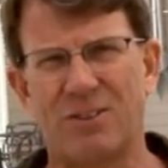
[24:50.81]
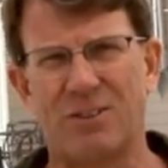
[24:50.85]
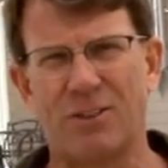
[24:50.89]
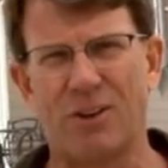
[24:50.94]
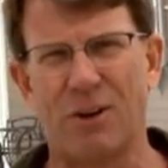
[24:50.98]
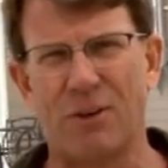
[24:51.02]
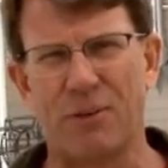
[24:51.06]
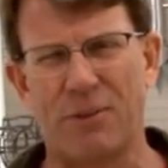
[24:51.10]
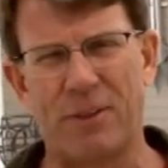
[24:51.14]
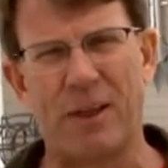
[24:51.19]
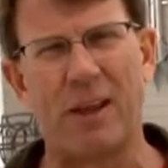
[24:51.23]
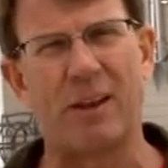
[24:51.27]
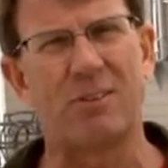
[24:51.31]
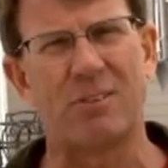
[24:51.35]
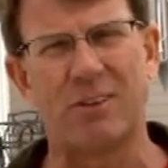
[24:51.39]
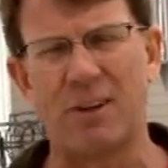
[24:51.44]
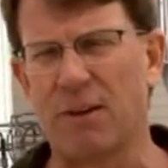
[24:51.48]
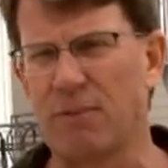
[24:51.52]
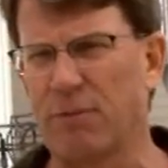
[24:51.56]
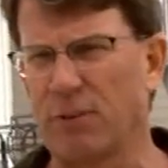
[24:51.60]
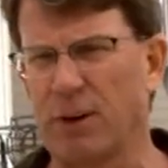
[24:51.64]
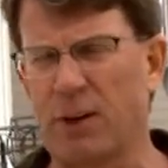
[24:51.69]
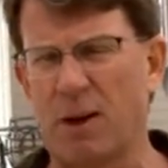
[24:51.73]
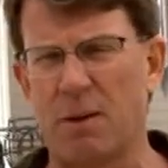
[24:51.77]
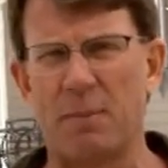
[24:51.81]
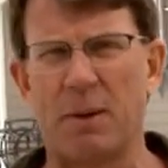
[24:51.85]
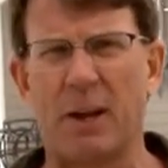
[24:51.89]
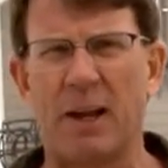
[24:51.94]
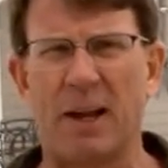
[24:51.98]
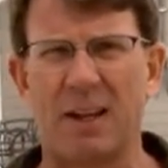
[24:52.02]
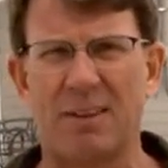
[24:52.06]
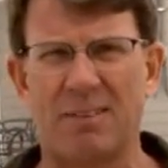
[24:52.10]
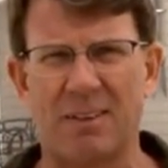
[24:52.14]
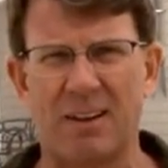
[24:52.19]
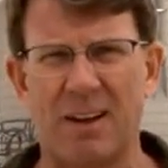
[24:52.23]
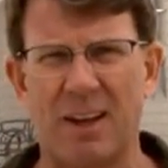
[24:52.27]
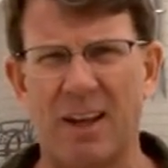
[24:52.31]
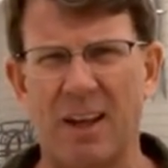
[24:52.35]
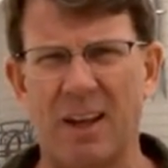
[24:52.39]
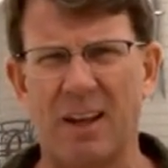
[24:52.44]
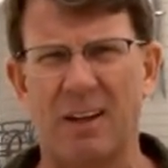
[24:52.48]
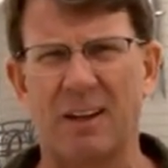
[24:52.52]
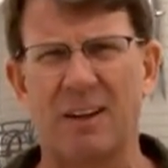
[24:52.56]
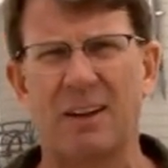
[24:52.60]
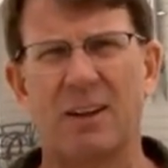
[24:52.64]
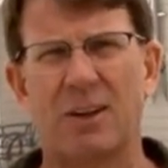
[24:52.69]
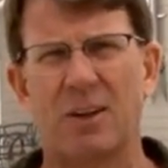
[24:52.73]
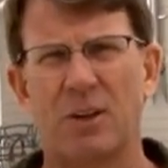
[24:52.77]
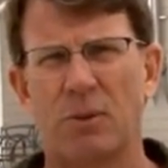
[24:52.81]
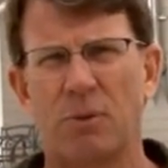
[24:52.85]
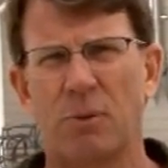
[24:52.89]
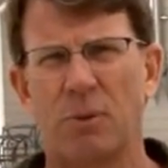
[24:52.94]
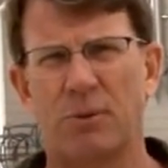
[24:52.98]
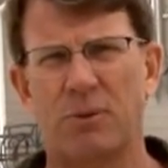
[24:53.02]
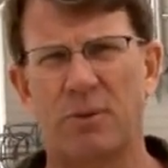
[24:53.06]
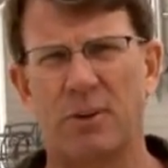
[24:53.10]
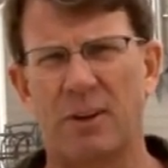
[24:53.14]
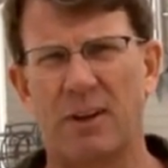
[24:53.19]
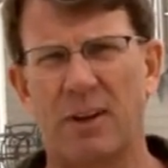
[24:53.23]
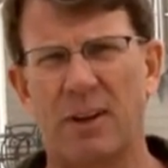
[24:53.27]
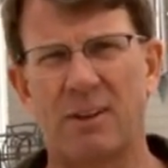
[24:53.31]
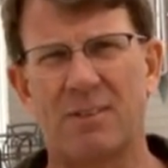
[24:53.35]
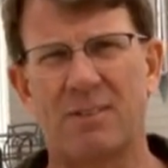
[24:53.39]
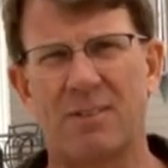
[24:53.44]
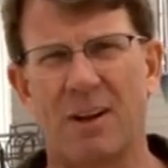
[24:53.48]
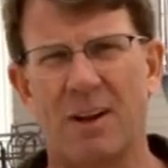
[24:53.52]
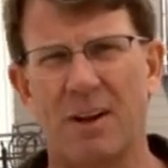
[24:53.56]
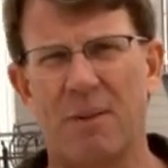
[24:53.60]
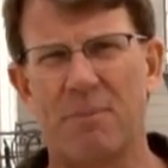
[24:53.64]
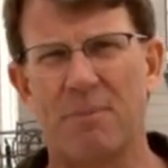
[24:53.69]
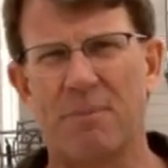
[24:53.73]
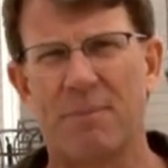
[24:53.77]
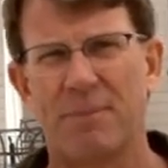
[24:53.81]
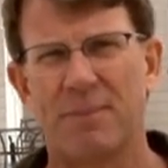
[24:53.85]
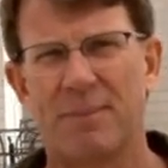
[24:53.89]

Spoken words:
So thanks again for coming out today, and we'll see you next time.